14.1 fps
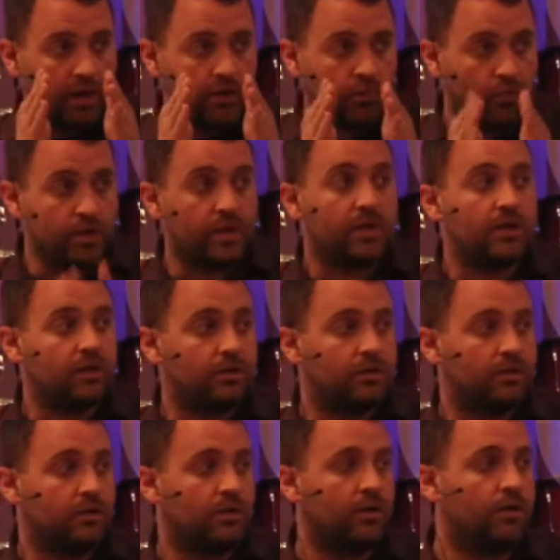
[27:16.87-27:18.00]
And we,
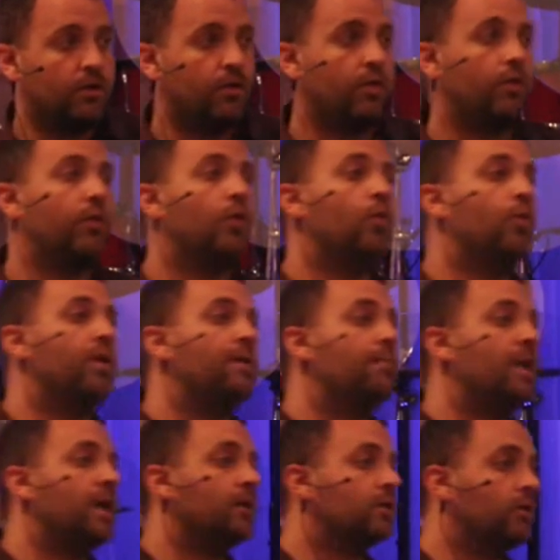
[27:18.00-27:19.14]
though we
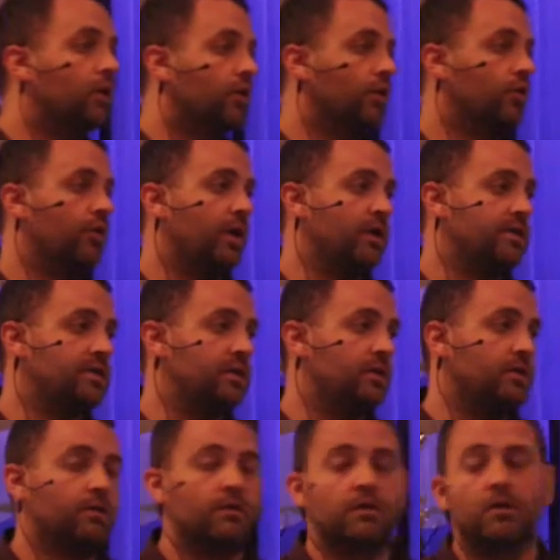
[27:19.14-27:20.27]
may look crazy
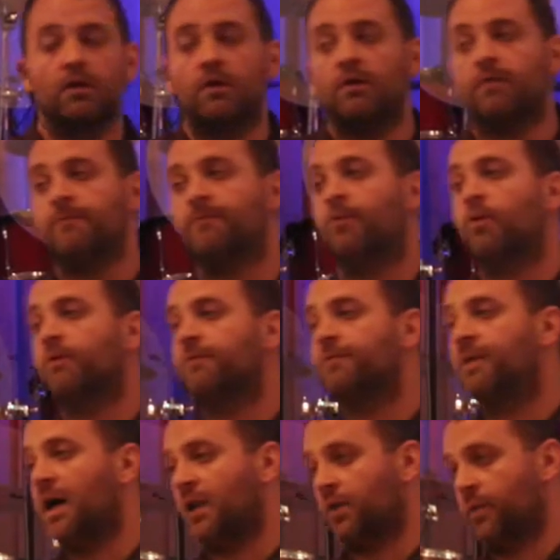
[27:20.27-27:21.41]
for
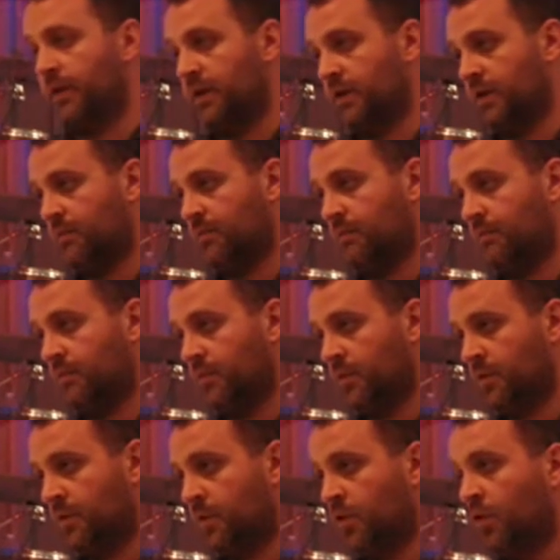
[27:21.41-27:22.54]
following Him,
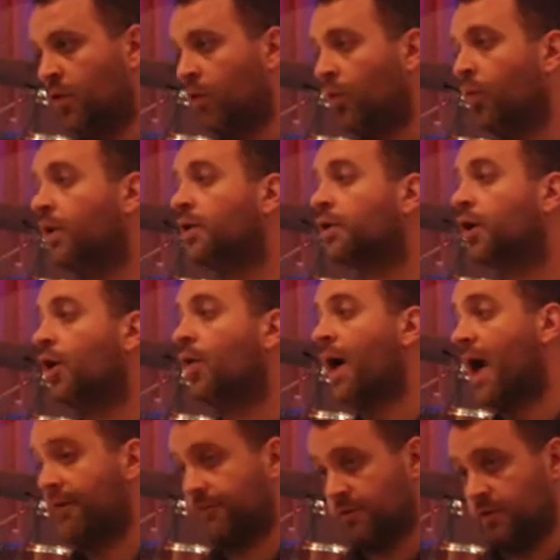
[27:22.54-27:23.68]
will go
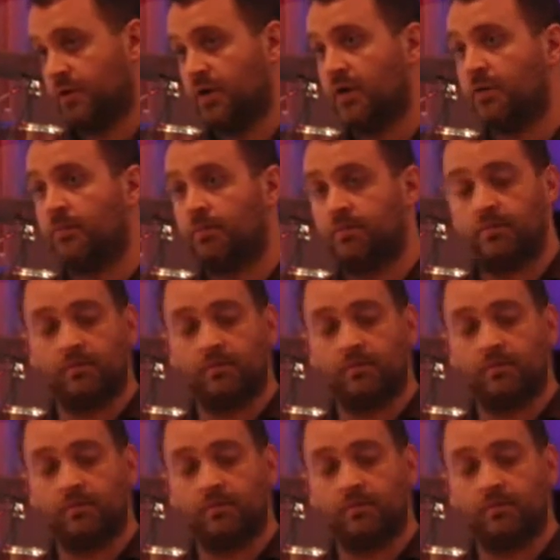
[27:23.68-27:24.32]
after Him.